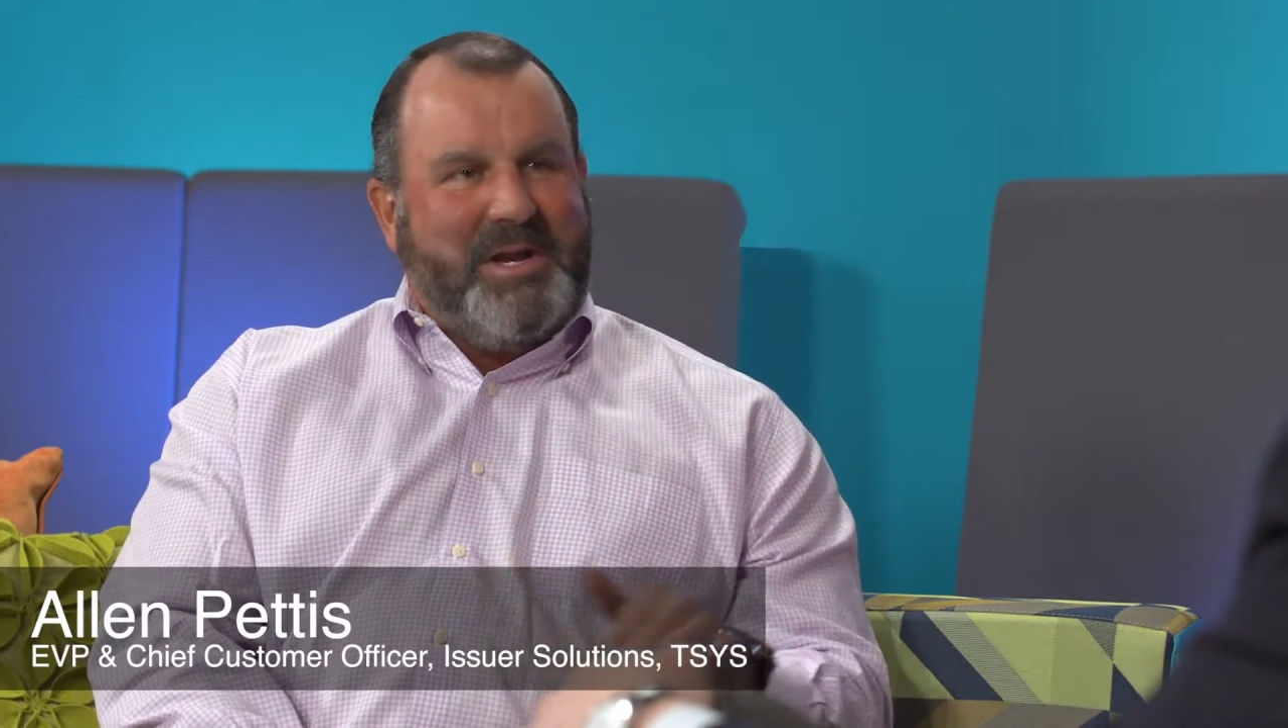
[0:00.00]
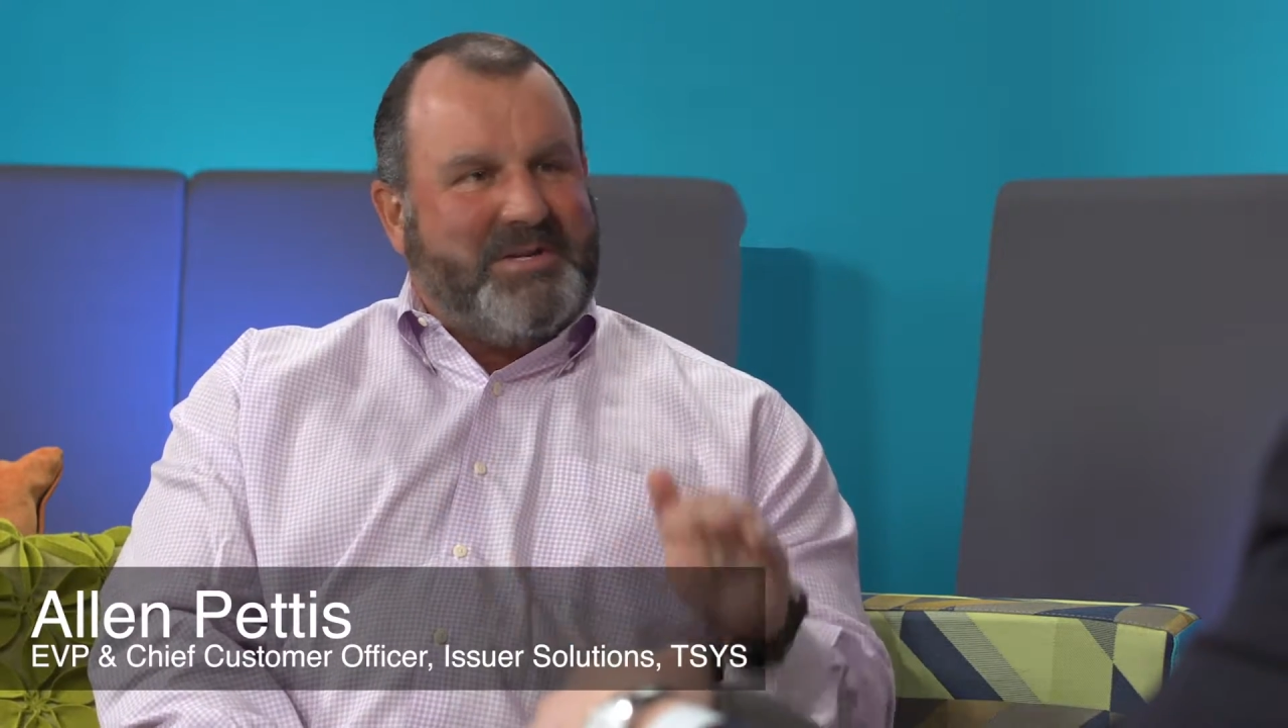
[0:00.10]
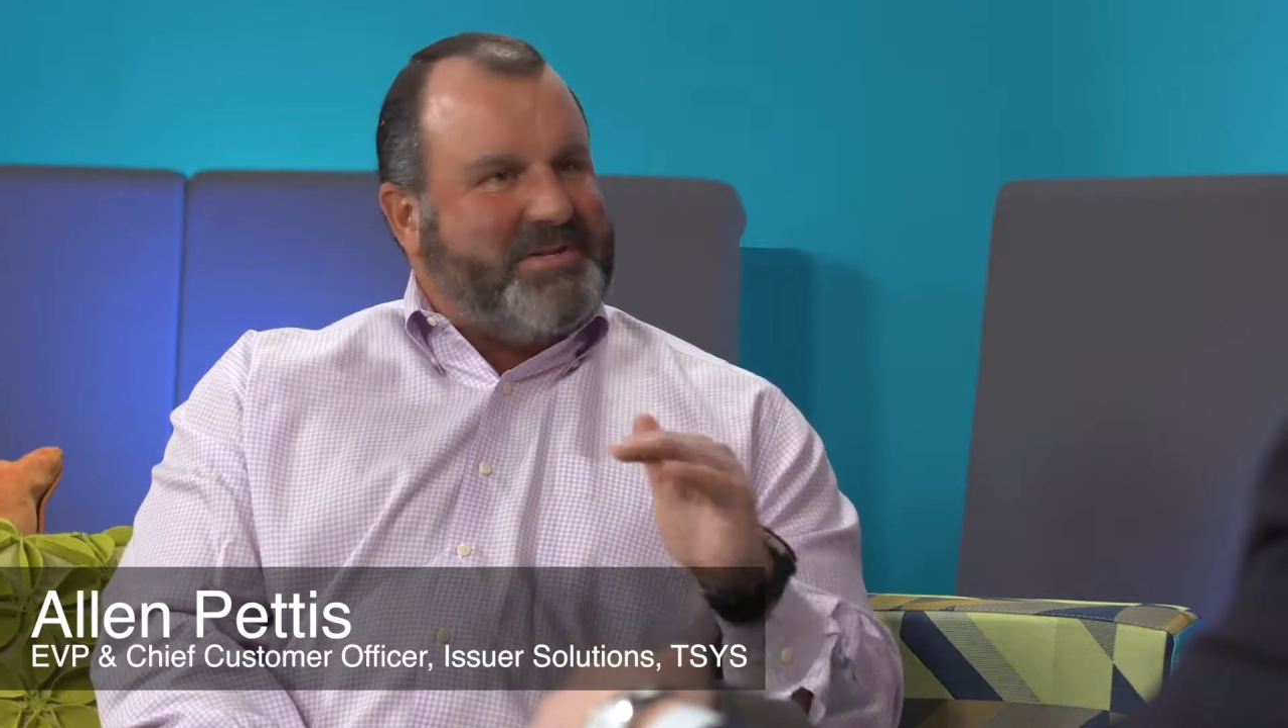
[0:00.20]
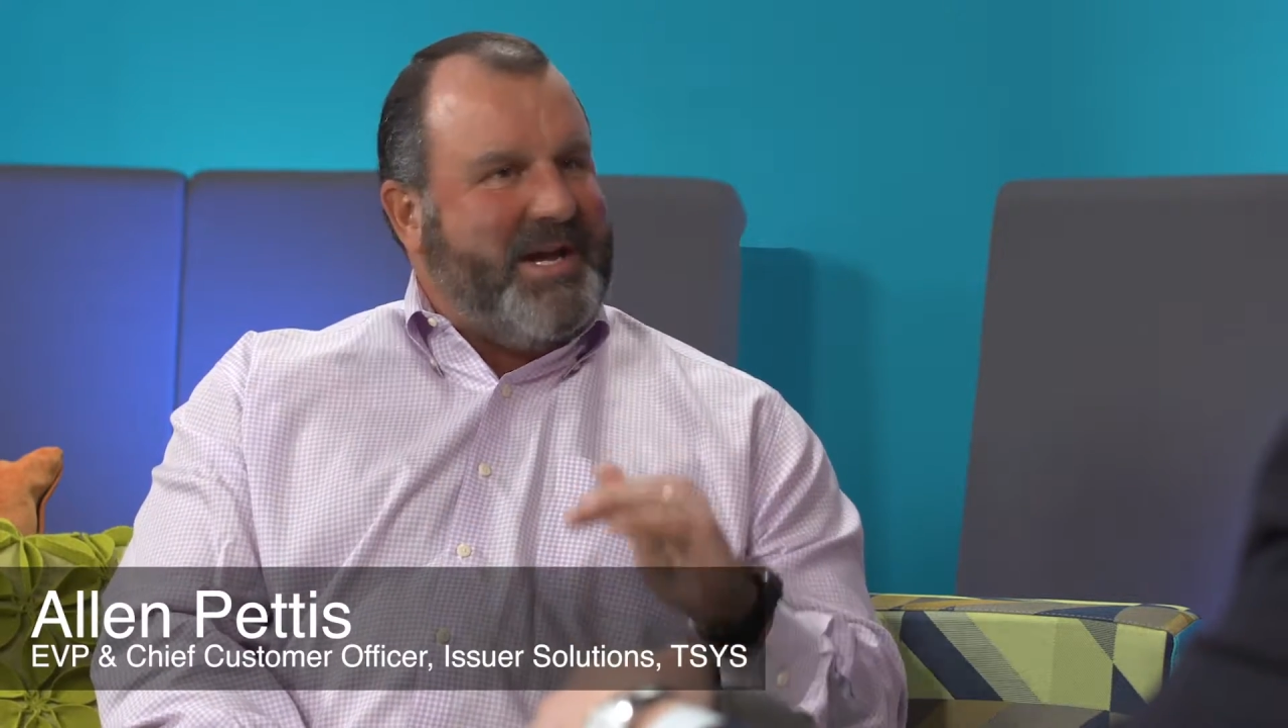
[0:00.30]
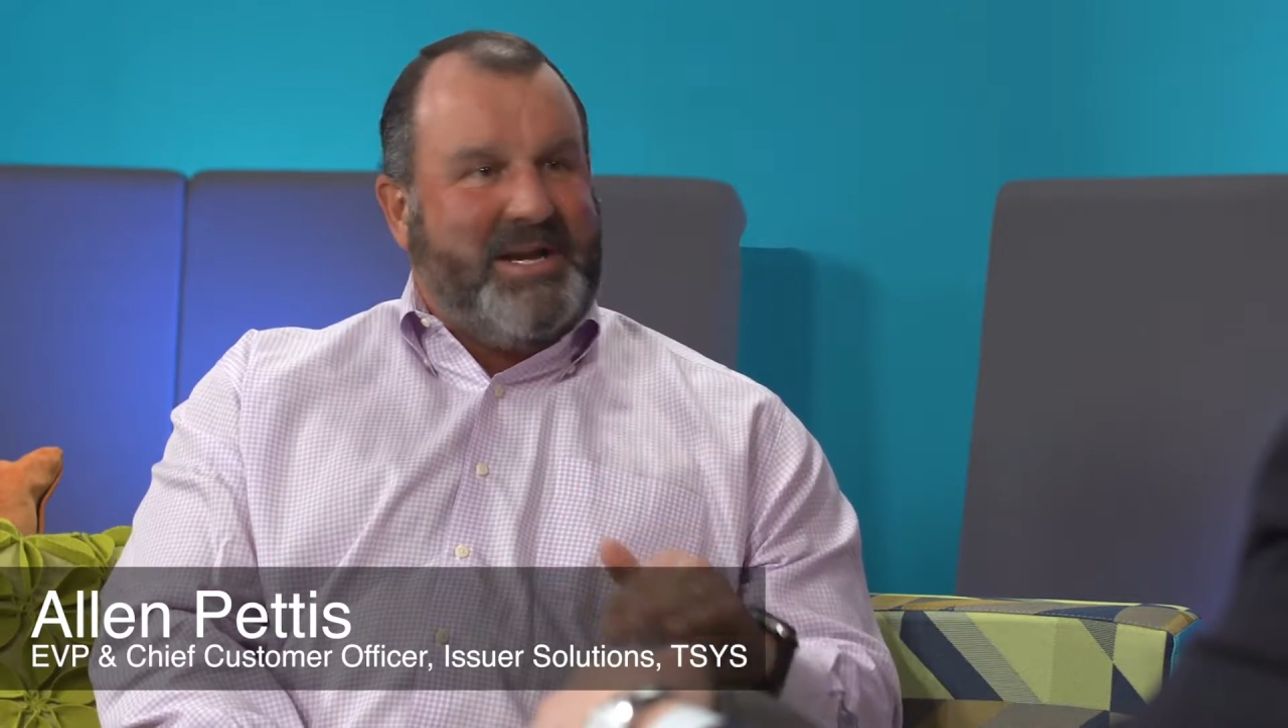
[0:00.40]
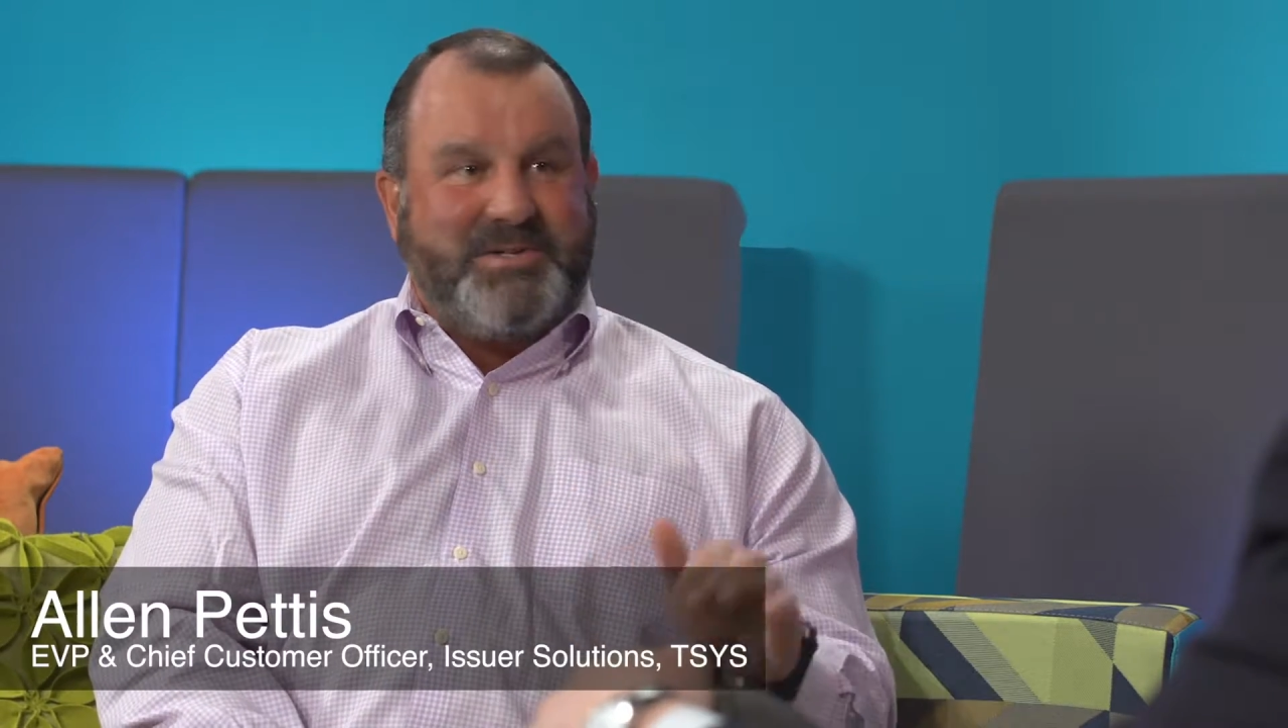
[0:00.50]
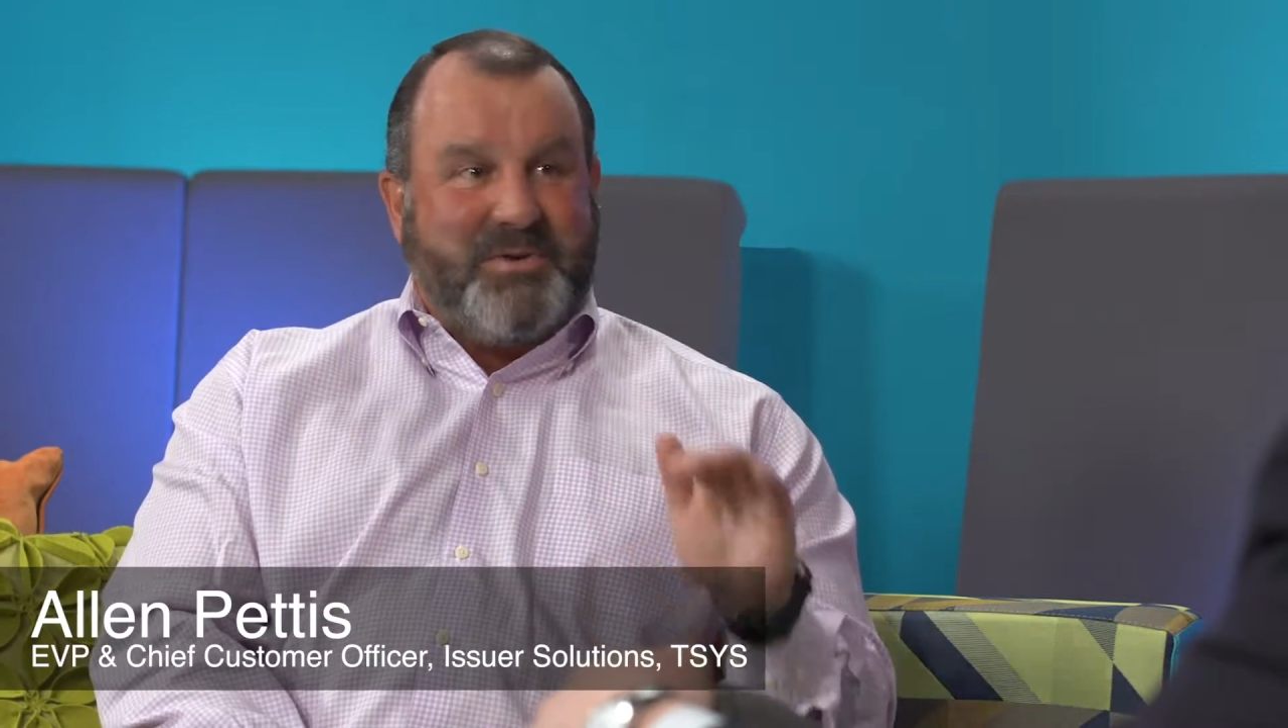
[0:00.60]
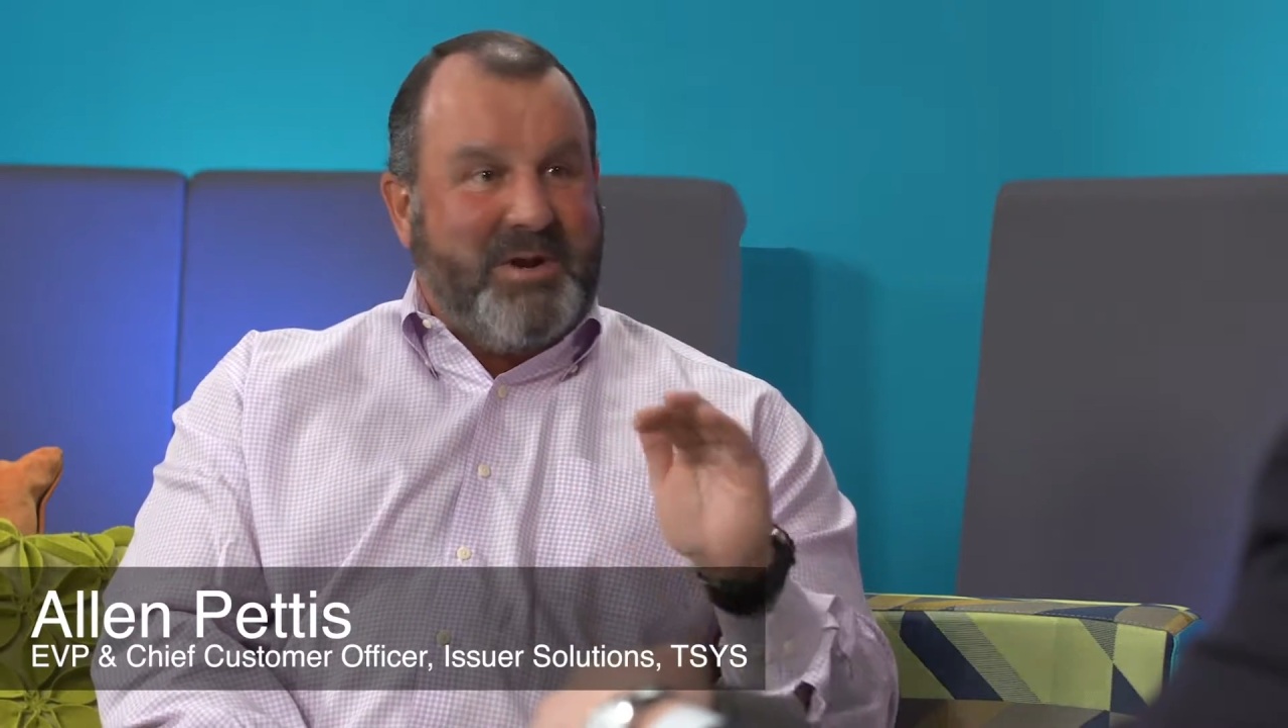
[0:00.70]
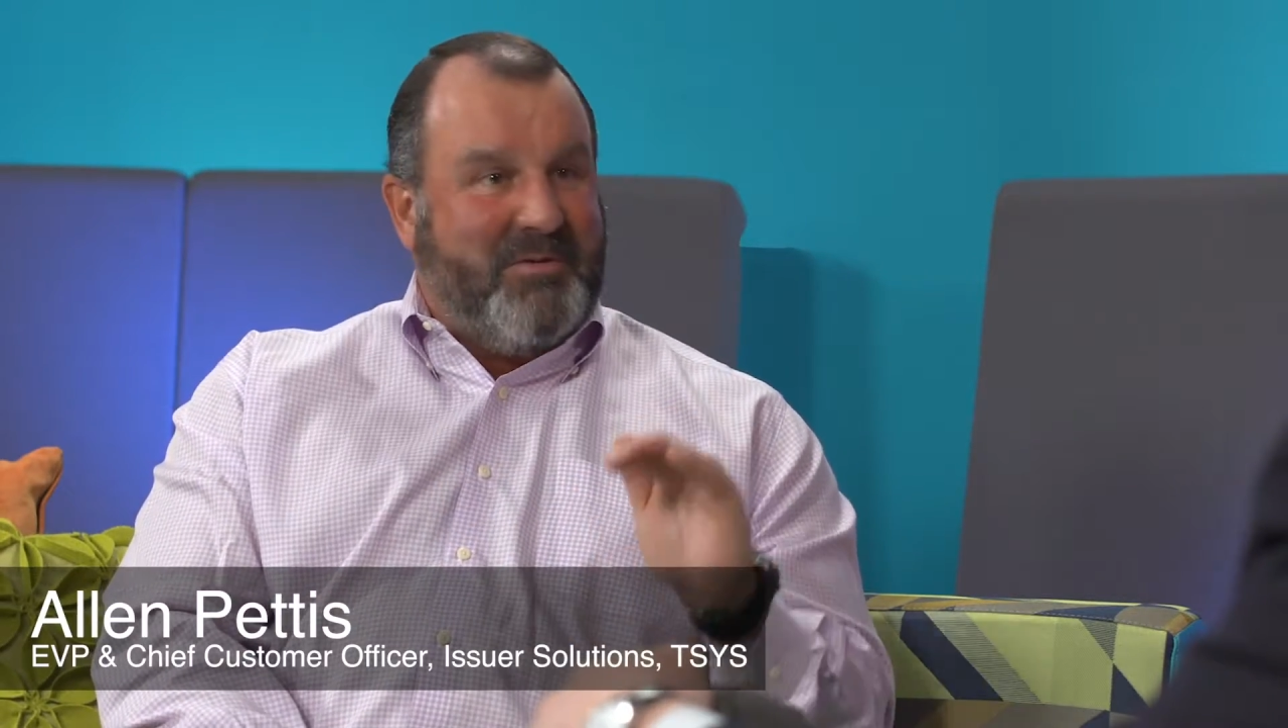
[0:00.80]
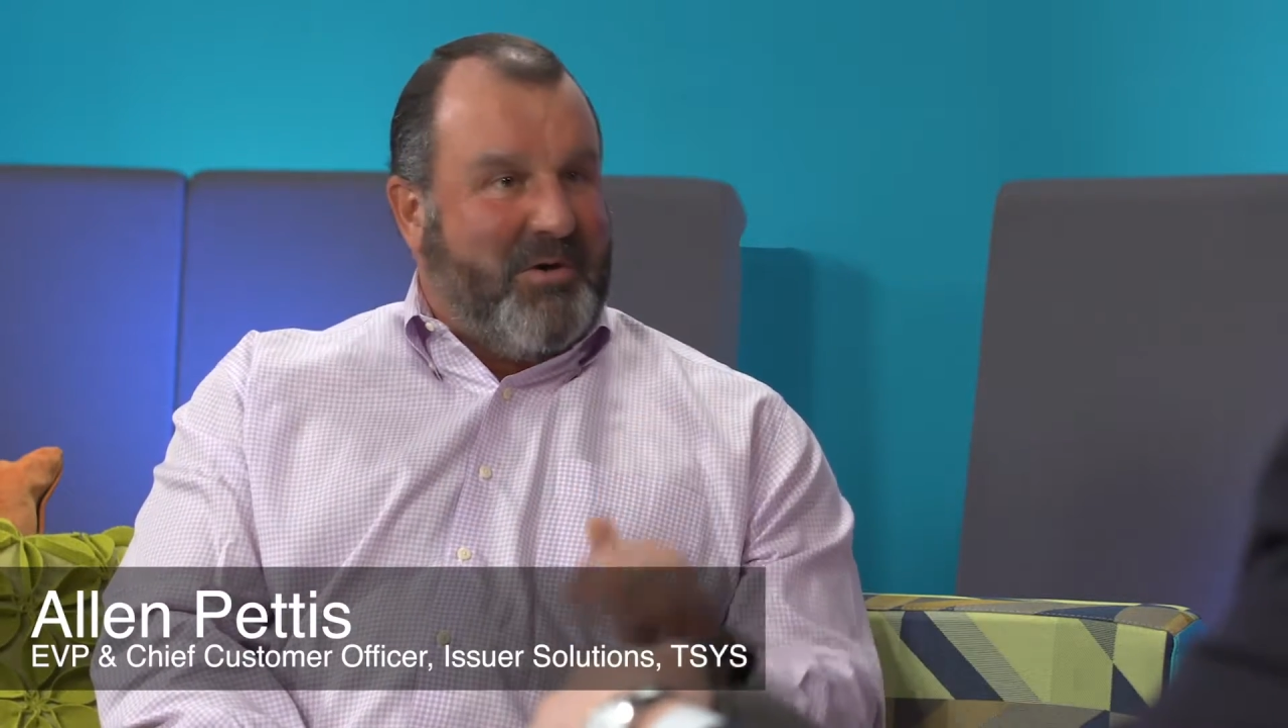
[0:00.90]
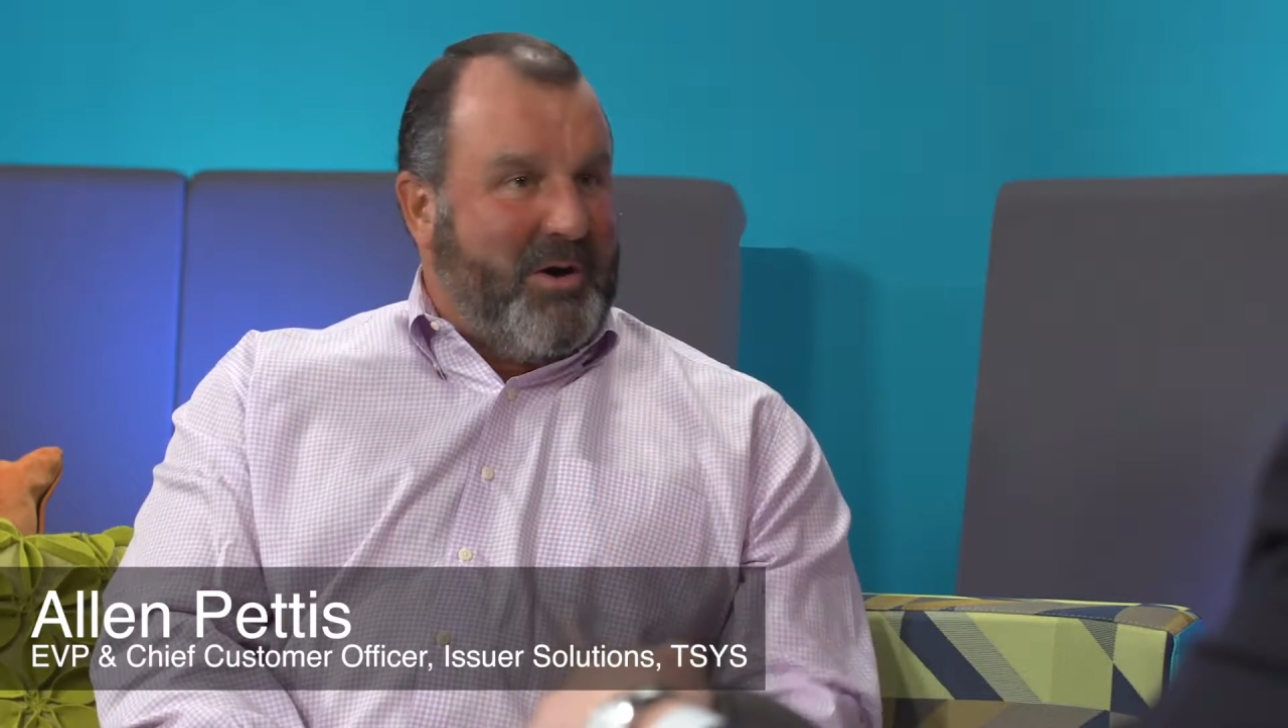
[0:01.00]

get this steady stream of